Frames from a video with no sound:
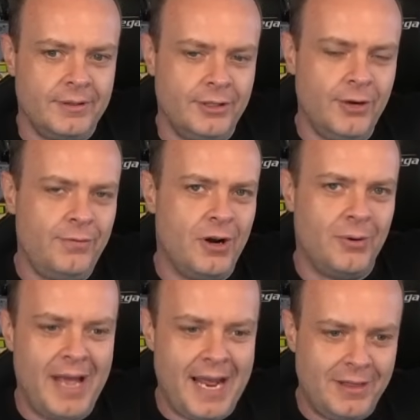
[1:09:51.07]
You've
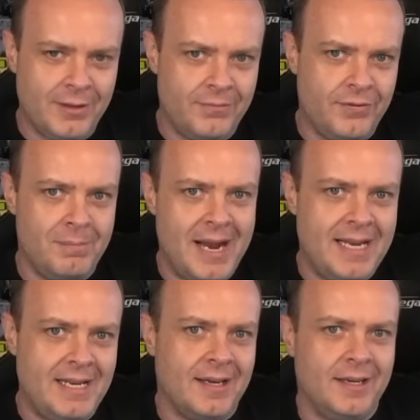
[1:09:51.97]
known Hatham for
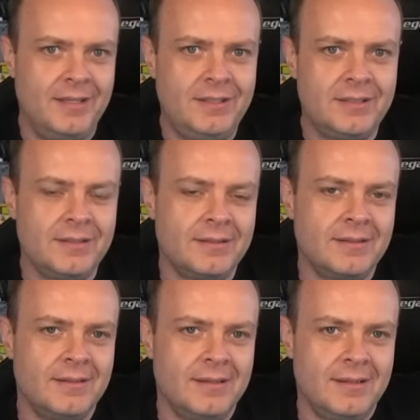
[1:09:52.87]
many years
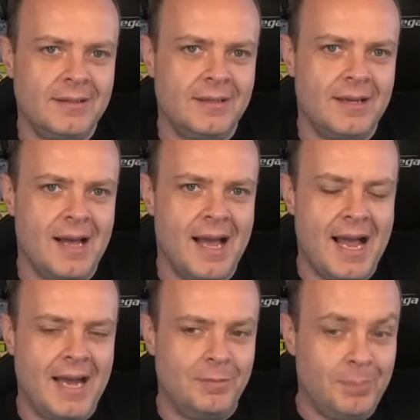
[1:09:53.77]

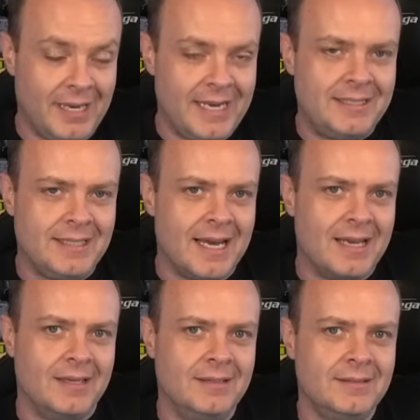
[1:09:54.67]
and played
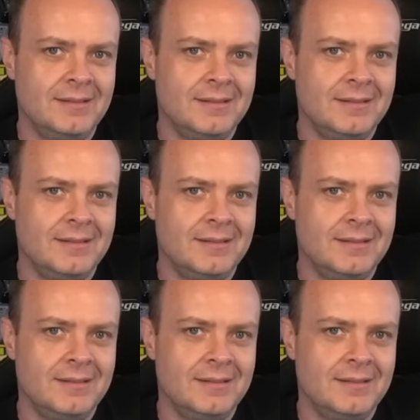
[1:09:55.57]
together.